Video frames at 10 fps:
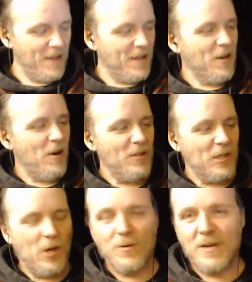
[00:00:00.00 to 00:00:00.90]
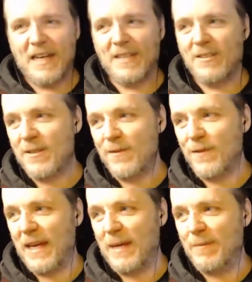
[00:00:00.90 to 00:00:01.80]
called Alone Against the
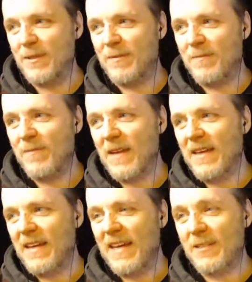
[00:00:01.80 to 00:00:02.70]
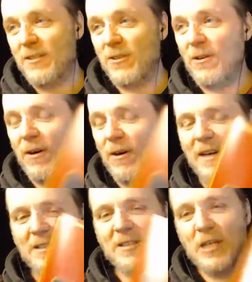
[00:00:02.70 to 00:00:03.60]
Flames, and it's solo and
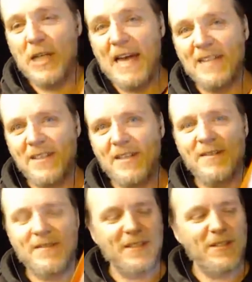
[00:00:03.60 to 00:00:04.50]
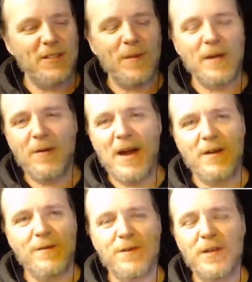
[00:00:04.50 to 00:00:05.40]
it's classic. This has been
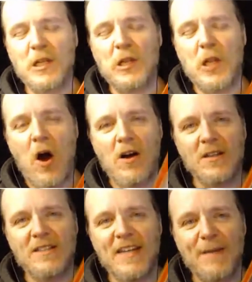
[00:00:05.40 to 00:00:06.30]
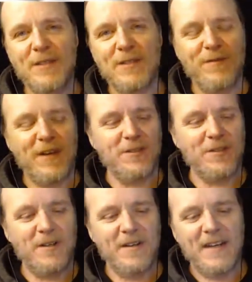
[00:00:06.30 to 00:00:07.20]
around for a long time, this adventure,
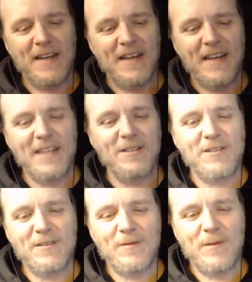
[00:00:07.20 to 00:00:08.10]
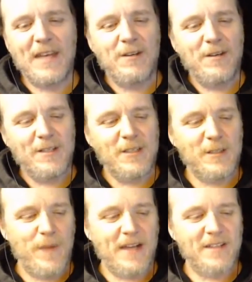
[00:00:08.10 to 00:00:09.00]
and it's like you'd
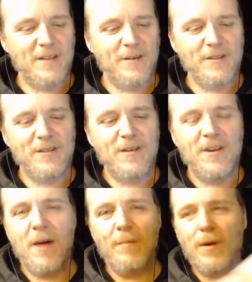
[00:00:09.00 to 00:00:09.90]
expect. It's number